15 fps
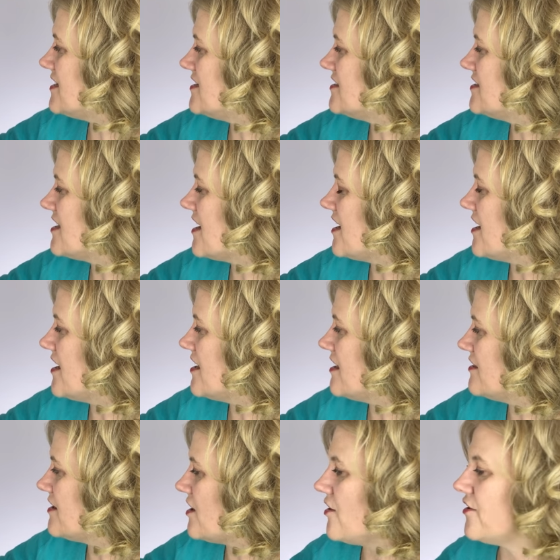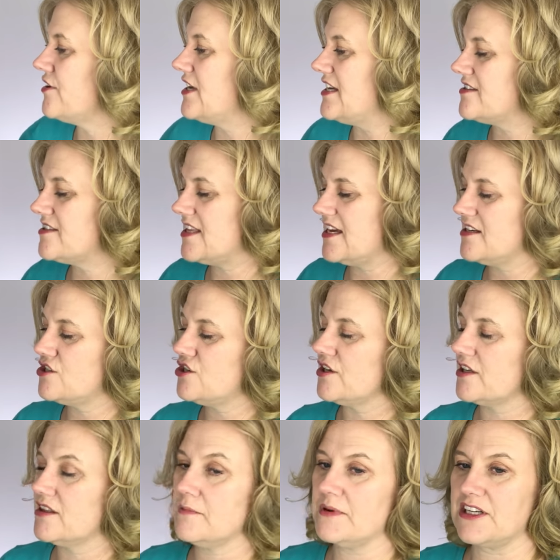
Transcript: is the artist that took the